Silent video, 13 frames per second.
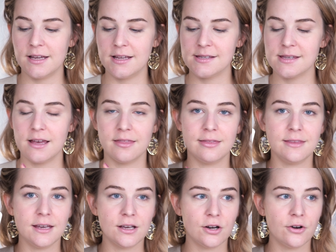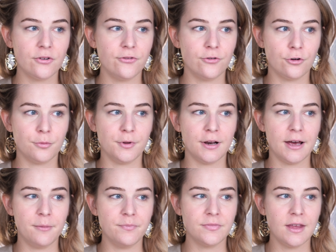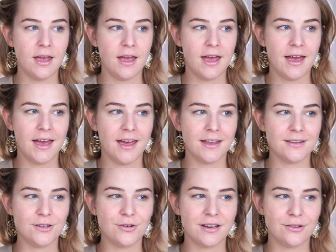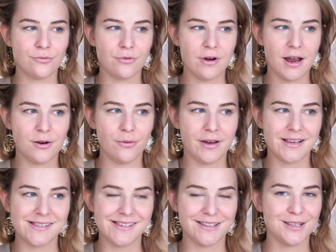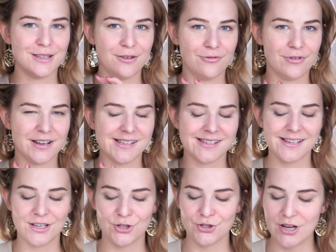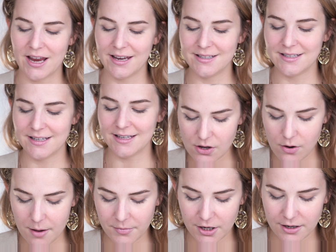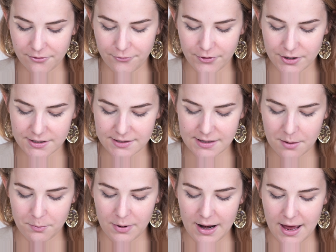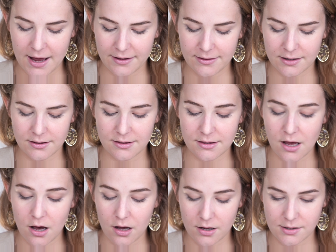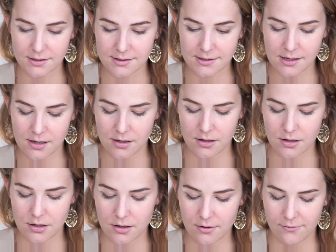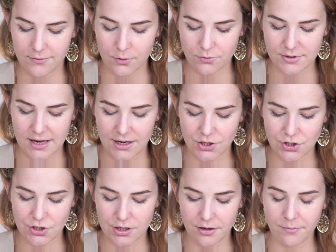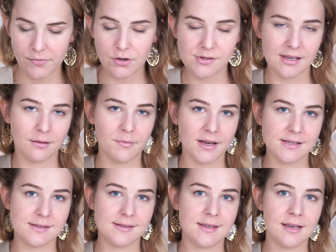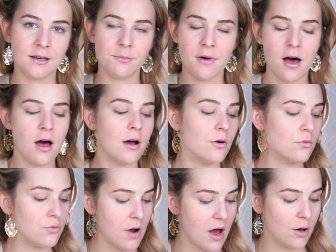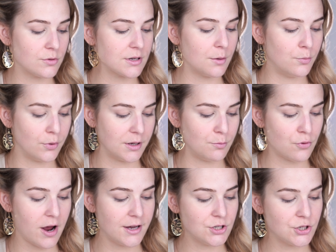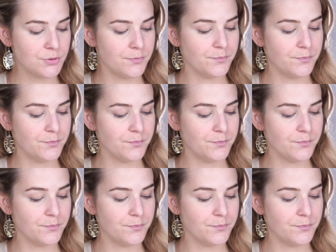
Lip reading: It's a thicker formula and you can right away see the difference in shade. So I'm gonna first apply the Nars foundation using my Sigma round kabuki brush.